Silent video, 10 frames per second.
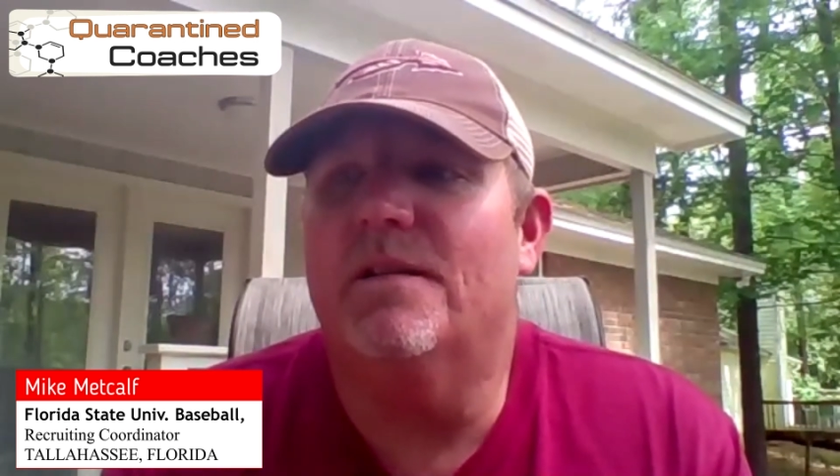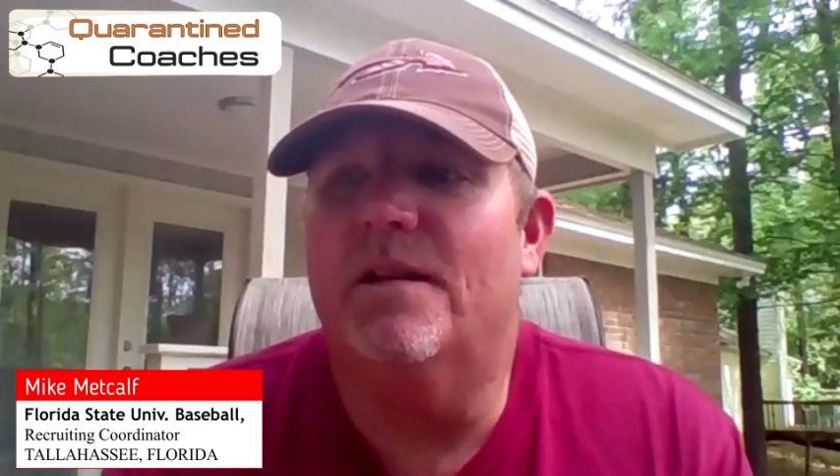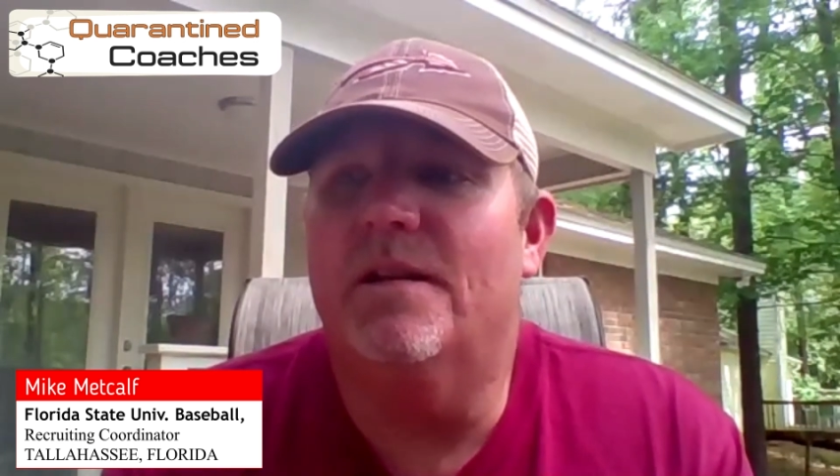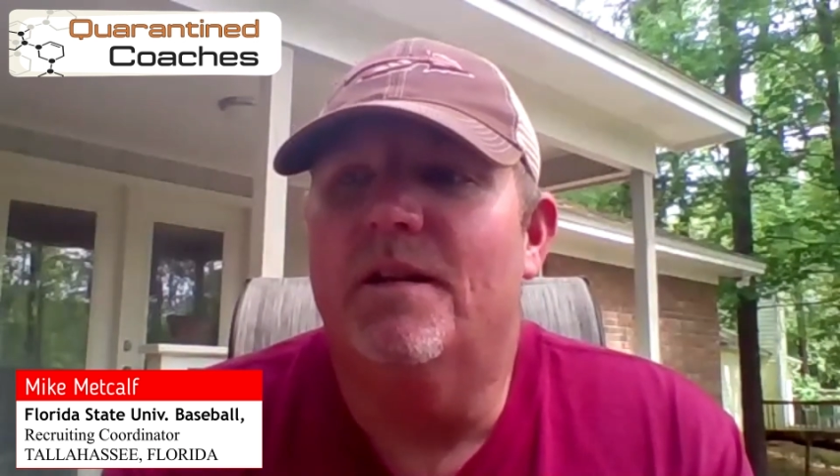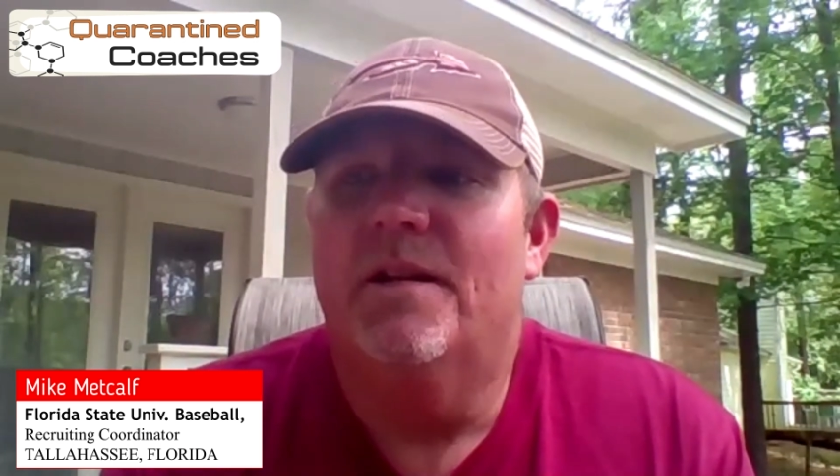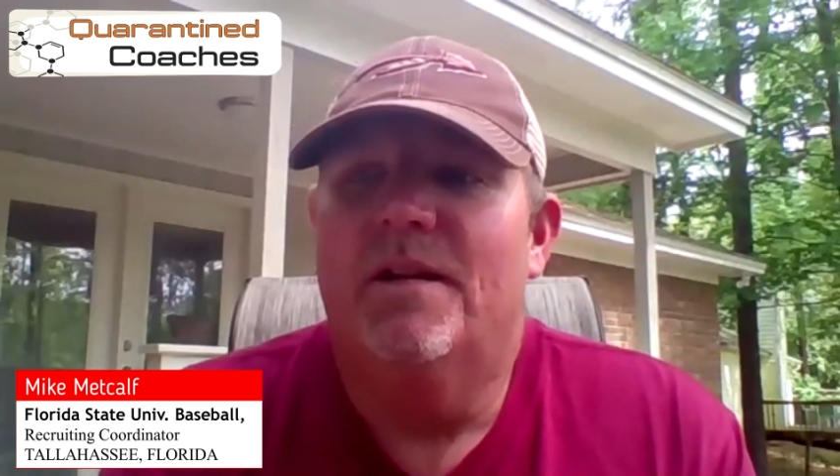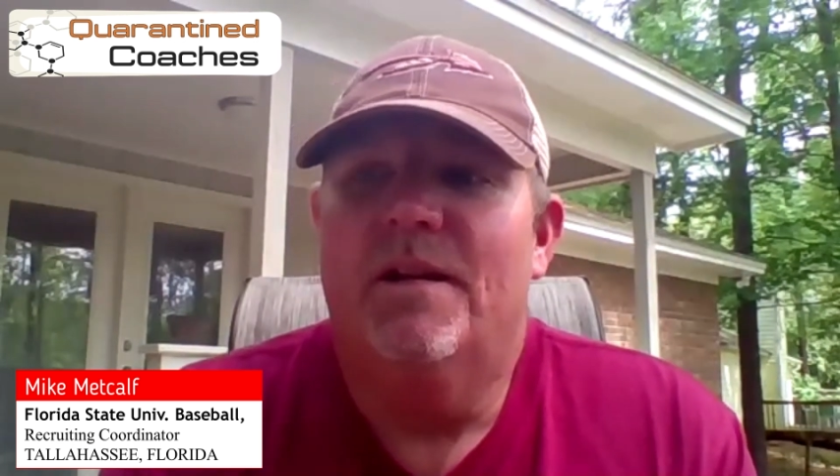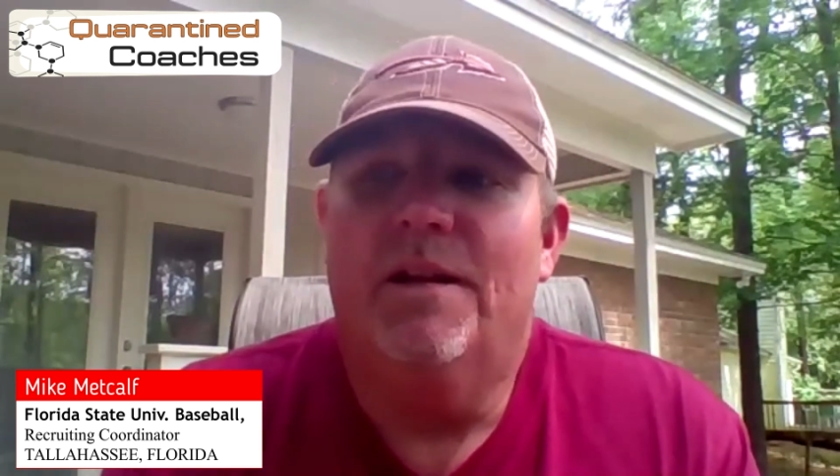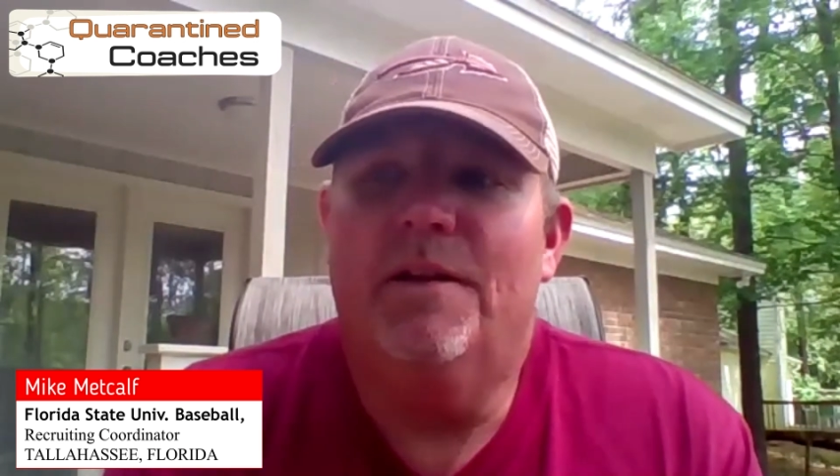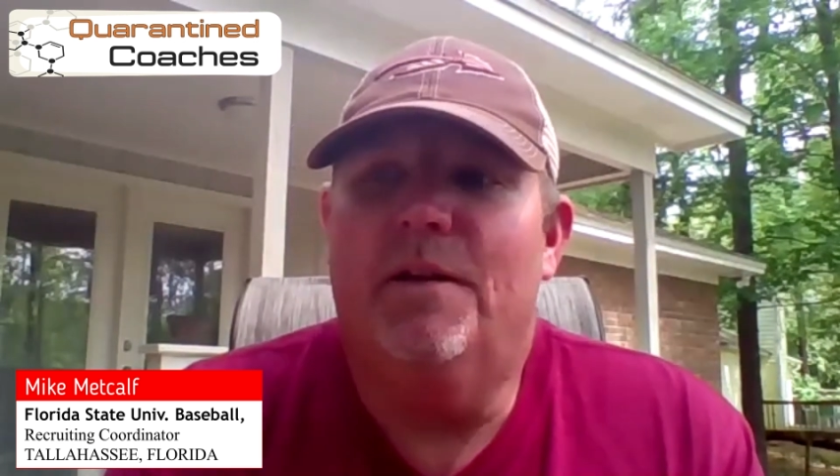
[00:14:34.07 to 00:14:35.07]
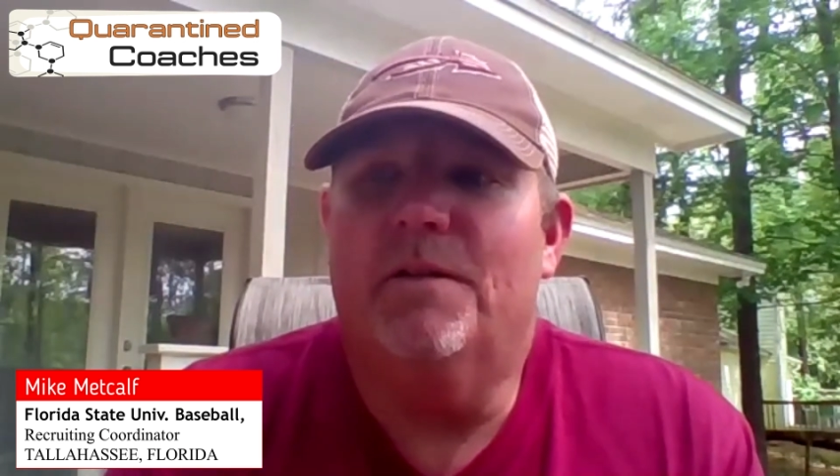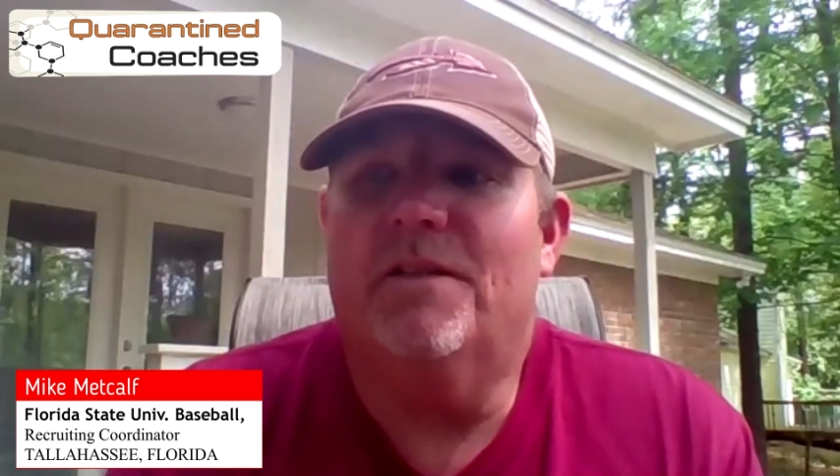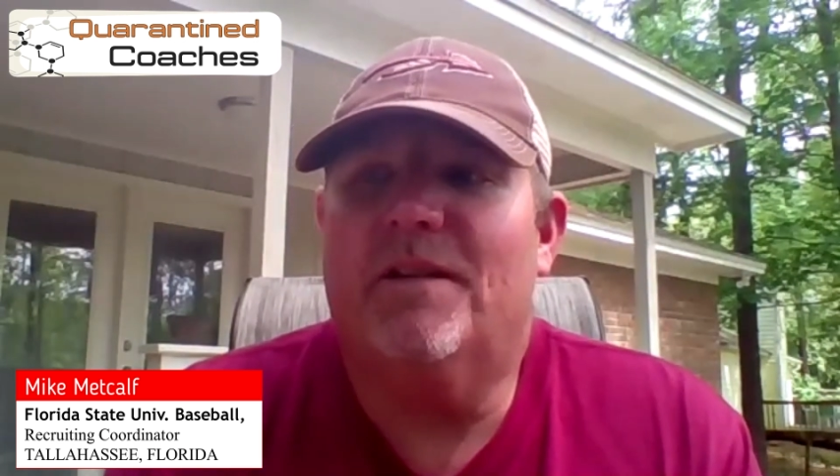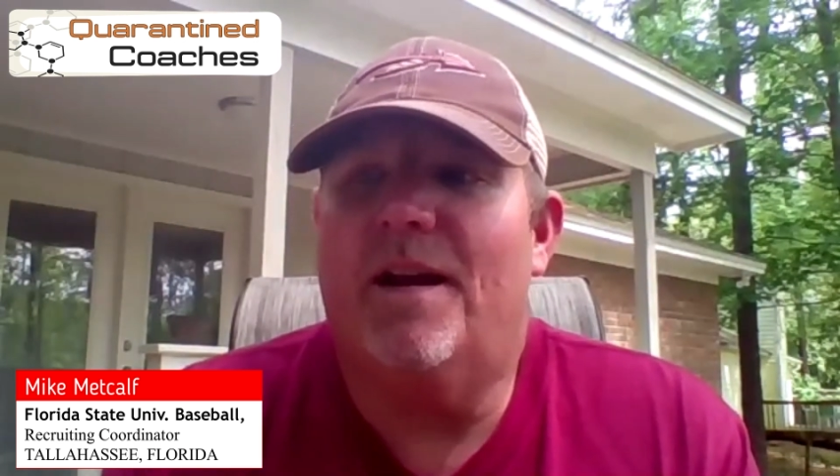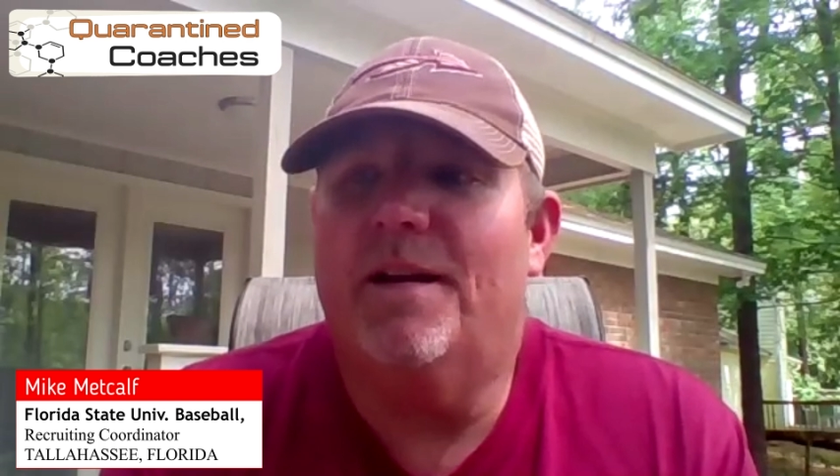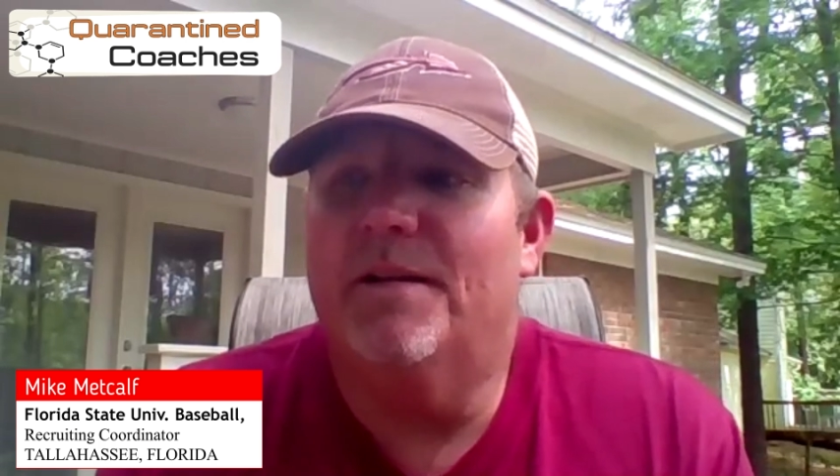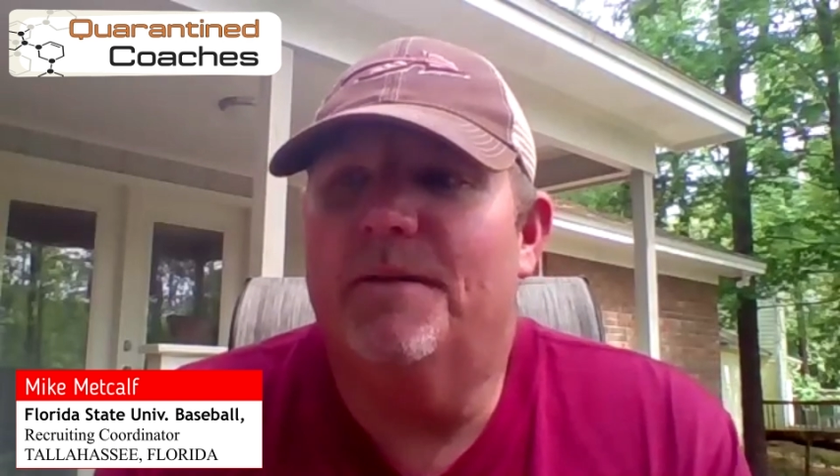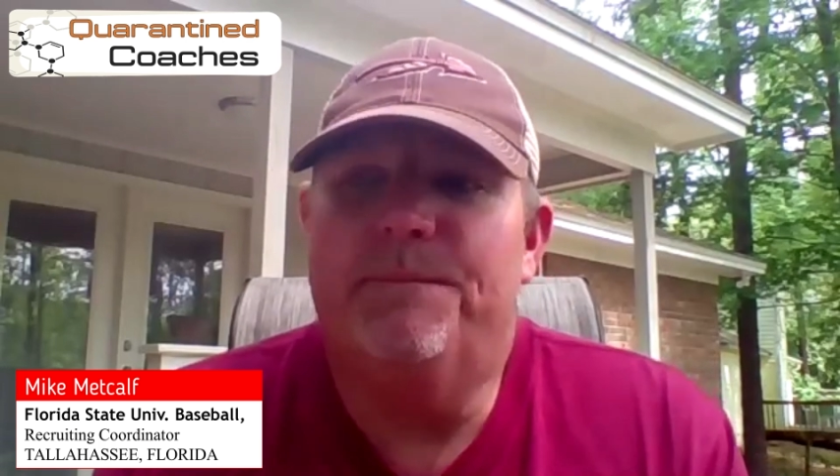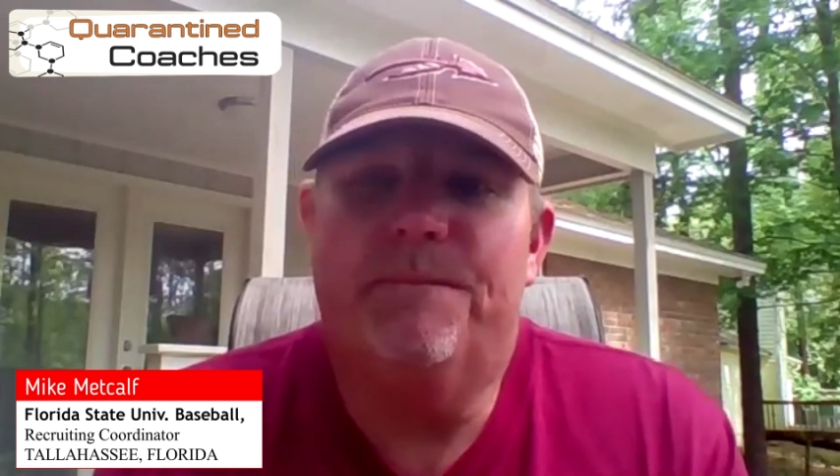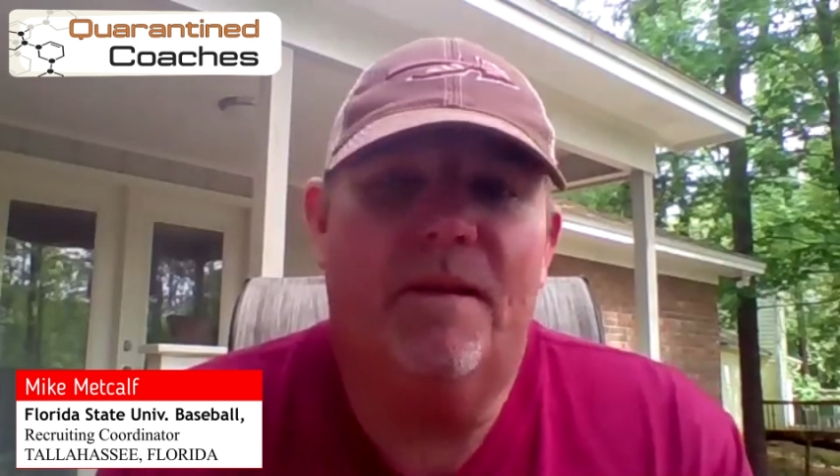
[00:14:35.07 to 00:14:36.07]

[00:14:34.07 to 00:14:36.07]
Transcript: and then you know just kind of